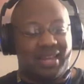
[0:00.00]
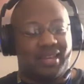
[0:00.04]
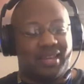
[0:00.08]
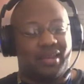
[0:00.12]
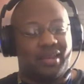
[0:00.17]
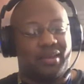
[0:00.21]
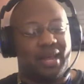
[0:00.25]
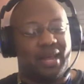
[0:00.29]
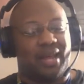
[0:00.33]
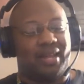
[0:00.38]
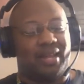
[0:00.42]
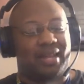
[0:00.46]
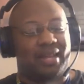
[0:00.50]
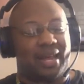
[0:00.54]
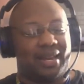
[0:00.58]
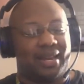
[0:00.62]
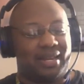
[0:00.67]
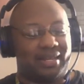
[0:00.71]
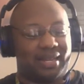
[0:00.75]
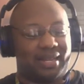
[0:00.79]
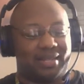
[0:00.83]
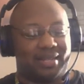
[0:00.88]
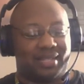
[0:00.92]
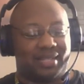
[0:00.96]
you. That
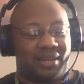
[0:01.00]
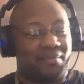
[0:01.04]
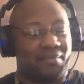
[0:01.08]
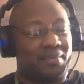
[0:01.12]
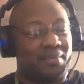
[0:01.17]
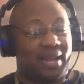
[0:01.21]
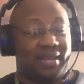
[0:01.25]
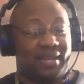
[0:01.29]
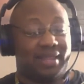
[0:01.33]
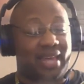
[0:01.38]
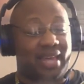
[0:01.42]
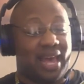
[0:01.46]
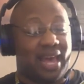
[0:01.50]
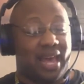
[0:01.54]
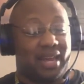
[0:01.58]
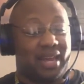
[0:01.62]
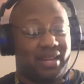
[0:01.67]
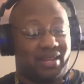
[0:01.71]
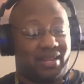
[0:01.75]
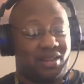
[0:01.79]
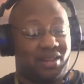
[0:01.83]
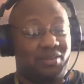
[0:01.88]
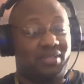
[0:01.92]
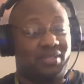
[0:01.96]
is something like
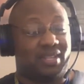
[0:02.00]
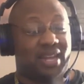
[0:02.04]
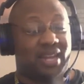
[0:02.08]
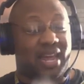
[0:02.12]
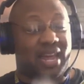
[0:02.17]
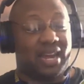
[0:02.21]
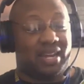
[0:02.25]
that. Close to that at